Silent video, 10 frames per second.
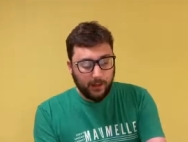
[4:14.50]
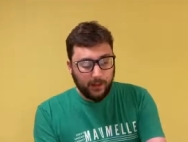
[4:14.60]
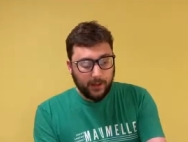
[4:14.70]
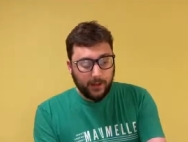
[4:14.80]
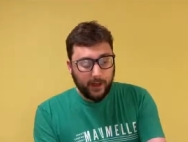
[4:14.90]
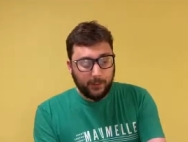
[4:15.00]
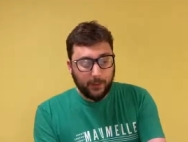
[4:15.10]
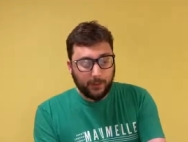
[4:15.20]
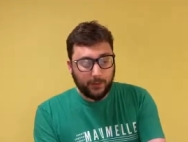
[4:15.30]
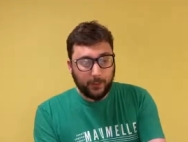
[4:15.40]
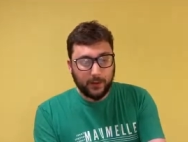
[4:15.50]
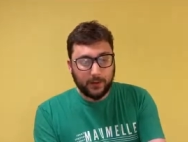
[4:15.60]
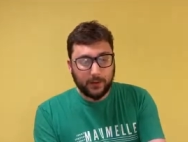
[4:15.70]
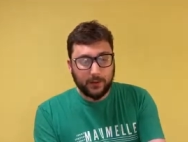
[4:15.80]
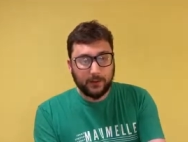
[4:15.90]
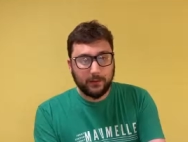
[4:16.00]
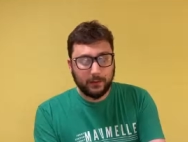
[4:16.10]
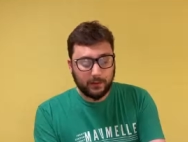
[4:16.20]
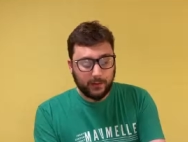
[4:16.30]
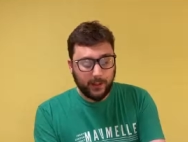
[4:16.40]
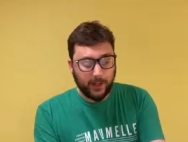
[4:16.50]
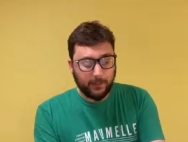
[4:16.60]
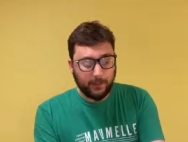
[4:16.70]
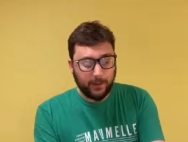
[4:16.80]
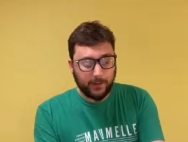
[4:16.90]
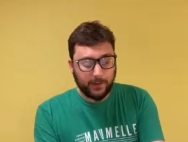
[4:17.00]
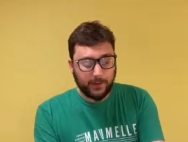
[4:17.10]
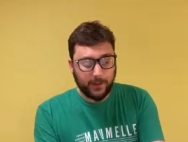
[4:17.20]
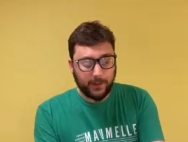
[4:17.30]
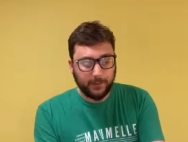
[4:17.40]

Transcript: and I'm going to wish her a happy Mother's Day.